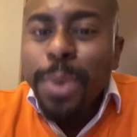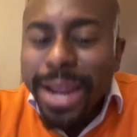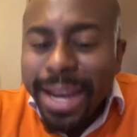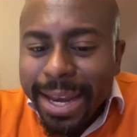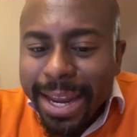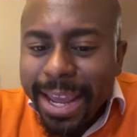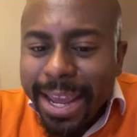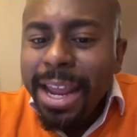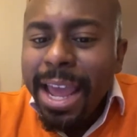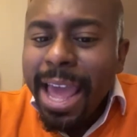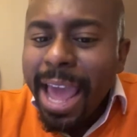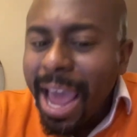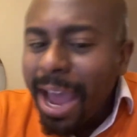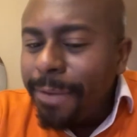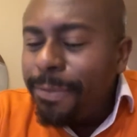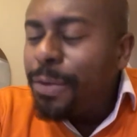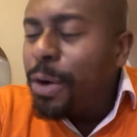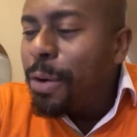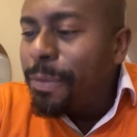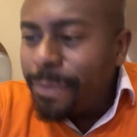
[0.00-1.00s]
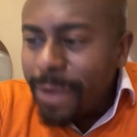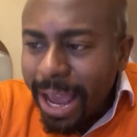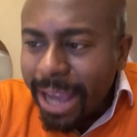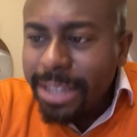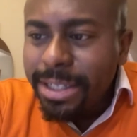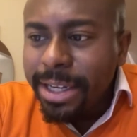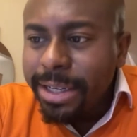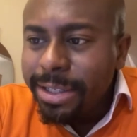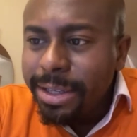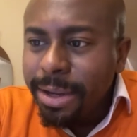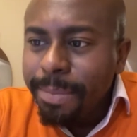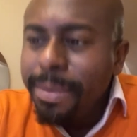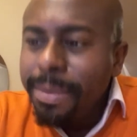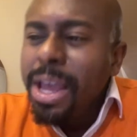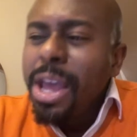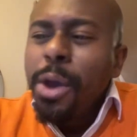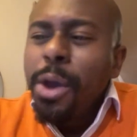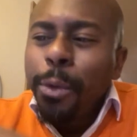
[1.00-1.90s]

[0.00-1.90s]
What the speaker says: We need Afro-fascism.